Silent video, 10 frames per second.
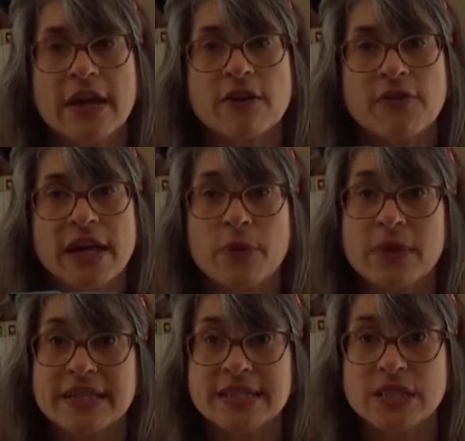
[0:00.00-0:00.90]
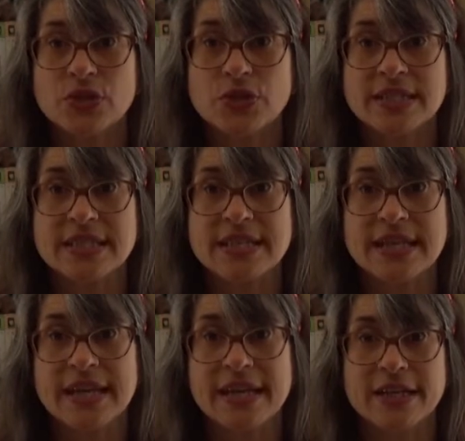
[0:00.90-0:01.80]
If anyone is
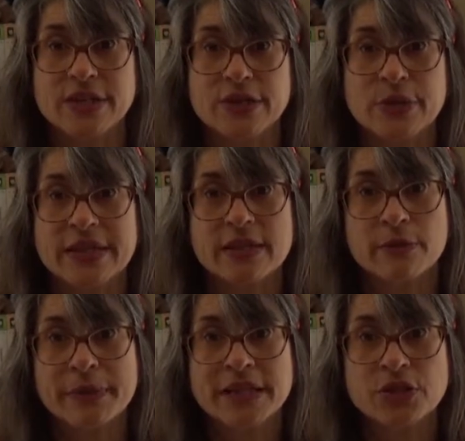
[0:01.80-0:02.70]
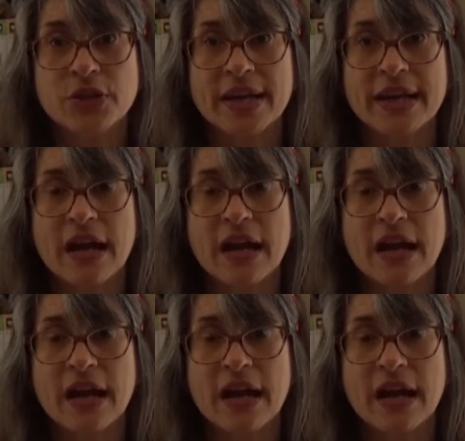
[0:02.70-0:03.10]
interested in doing a little pin trading,